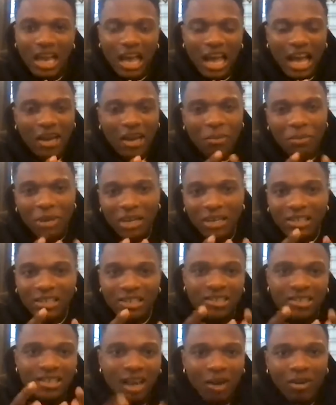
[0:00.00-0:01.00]
I can make
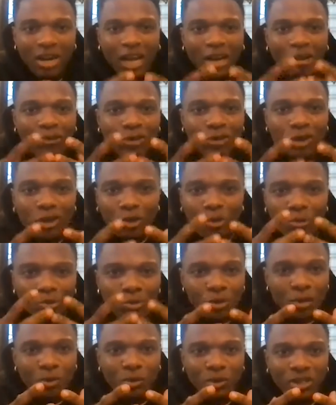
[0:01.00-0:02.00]
this sound like real
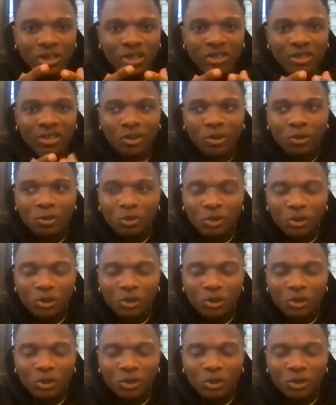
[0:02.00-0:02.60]
music, you know?